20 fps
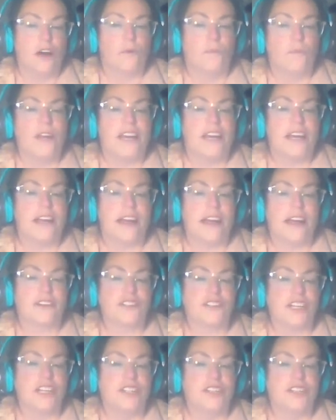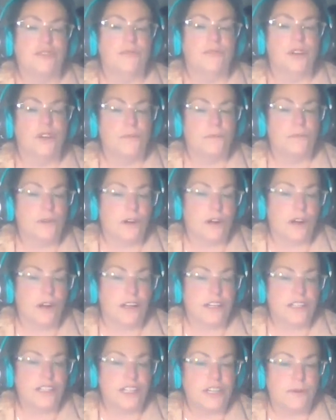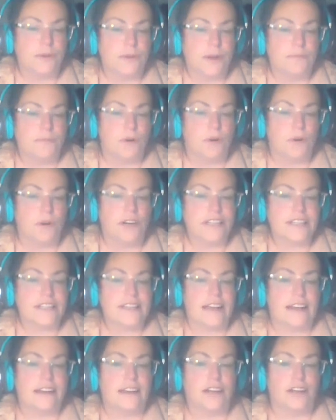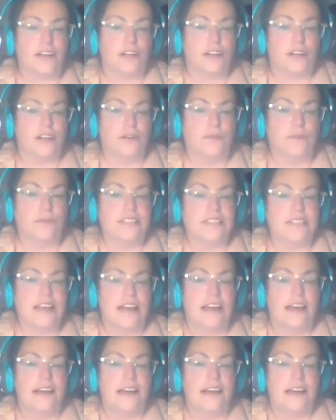we can actually do numerology reports that includes